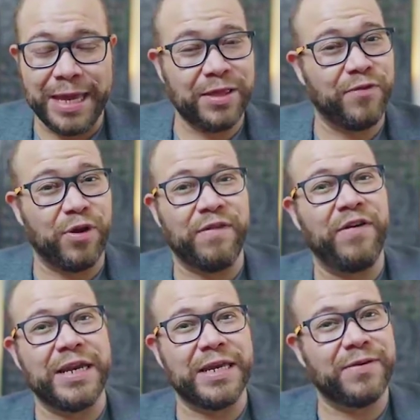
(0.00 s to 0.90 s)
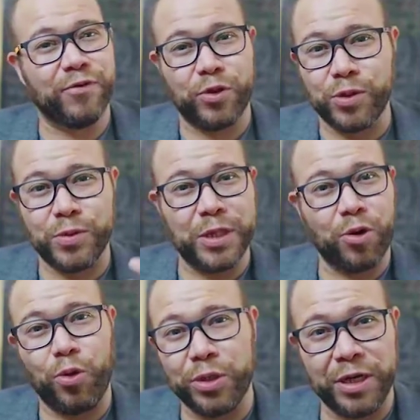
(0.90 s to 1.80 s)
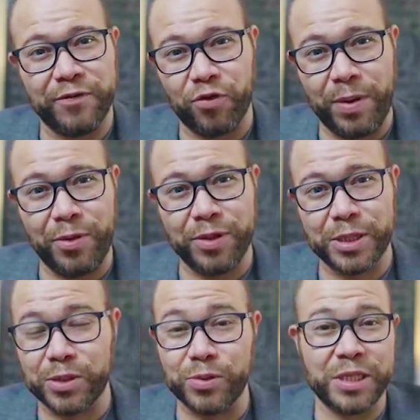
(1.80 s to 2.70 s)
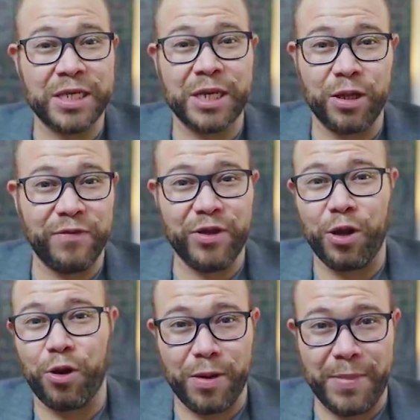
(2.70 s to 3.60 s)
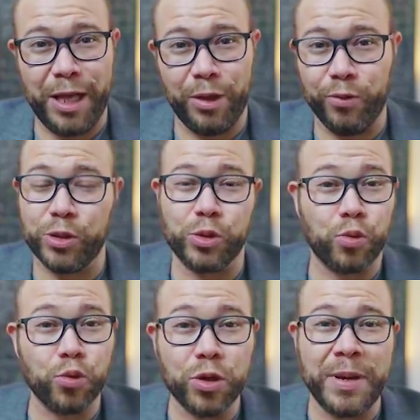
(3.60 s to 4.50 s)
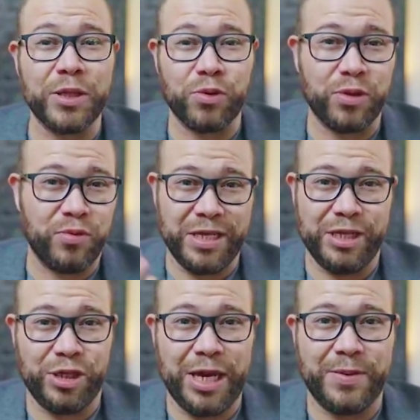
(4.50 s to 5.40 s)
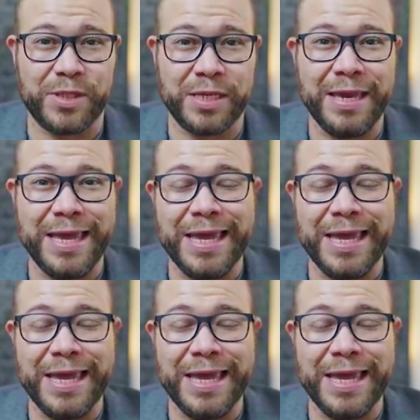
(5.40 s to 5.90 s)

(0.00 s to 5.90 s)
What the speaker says: It's very funny, for those of you that are old enough to remember this, there was a thing called VRML, which was rudimentary 3D shapes.